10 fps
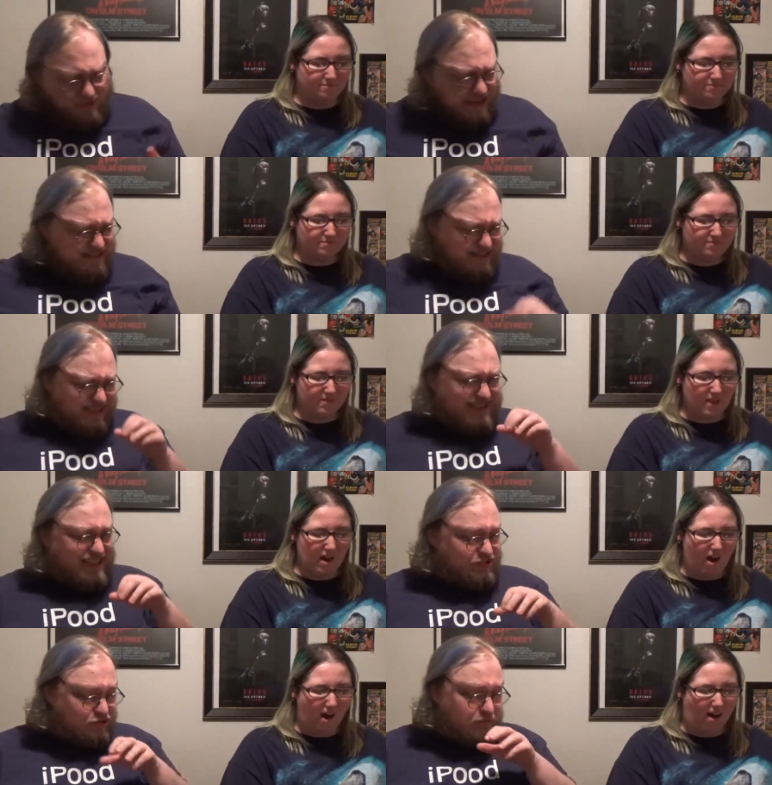Speaker 1: It's not that
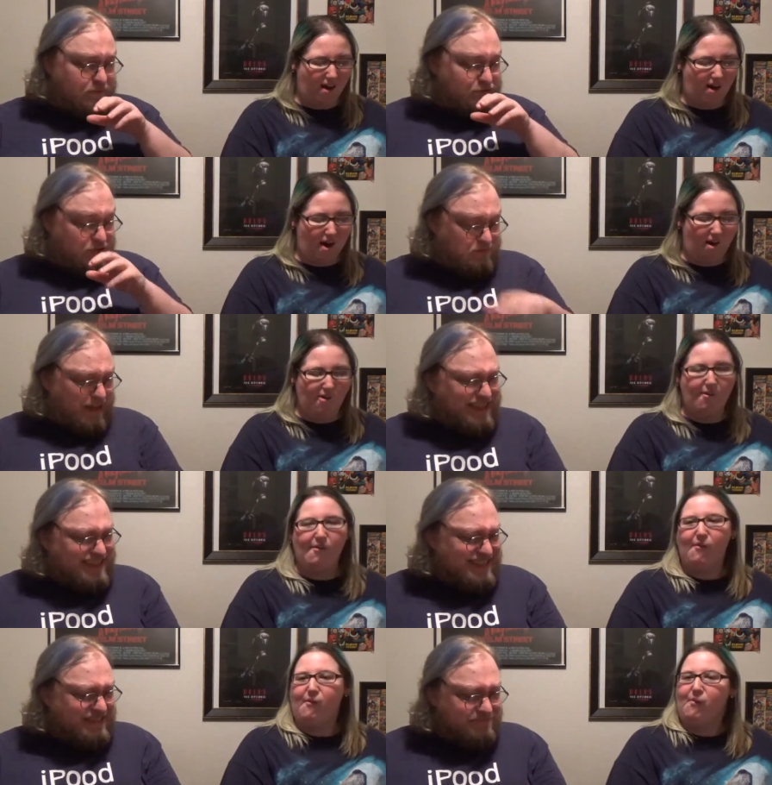it's super
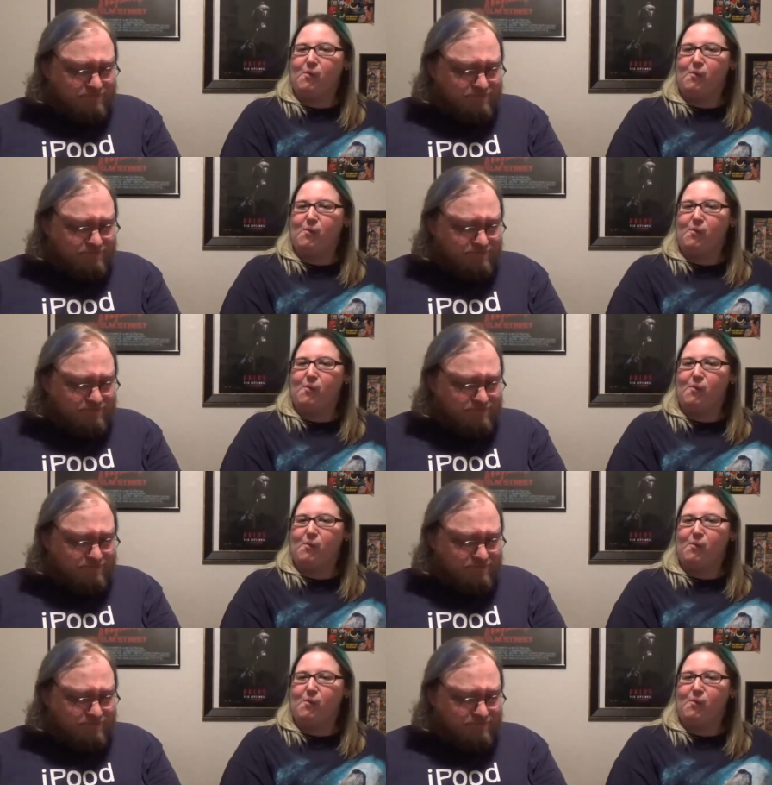spicy.